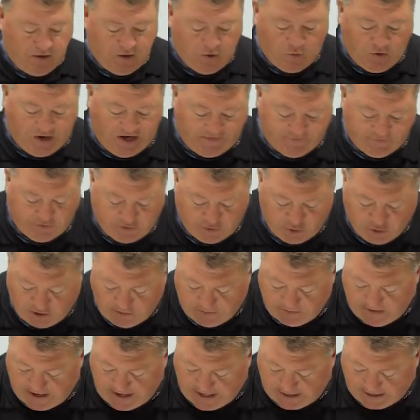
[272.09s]
Whenever
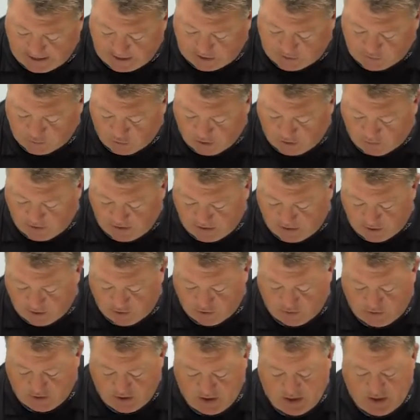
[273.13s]
doing maintenance, what we
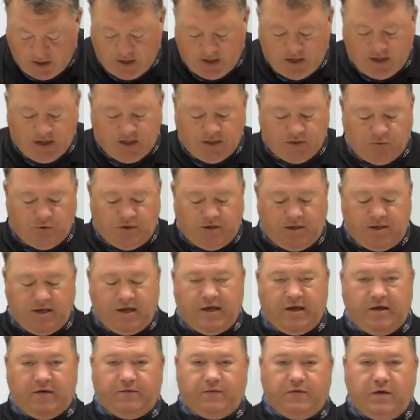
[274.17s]
do is we
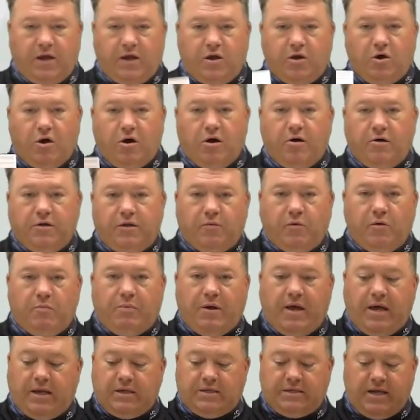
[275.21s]
have a card that we
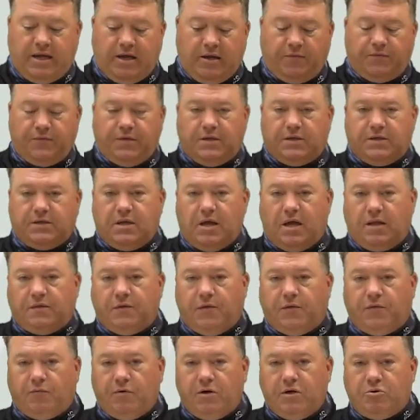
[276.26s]
pass out that's got
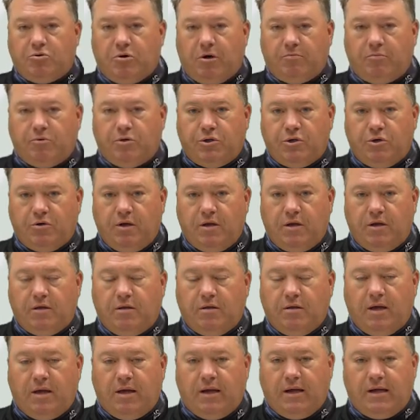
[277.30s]
the 3
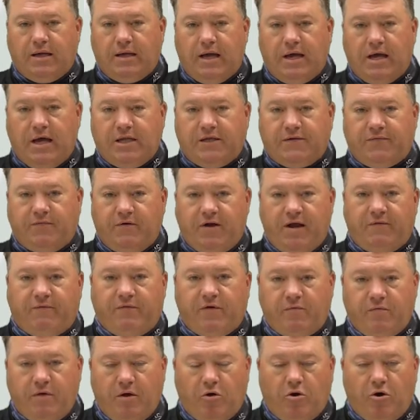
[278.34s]
troubleshooting guides for
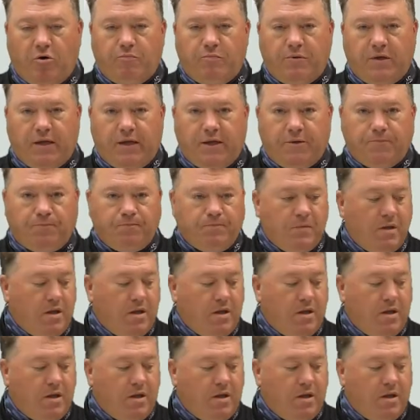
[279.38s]
every RP,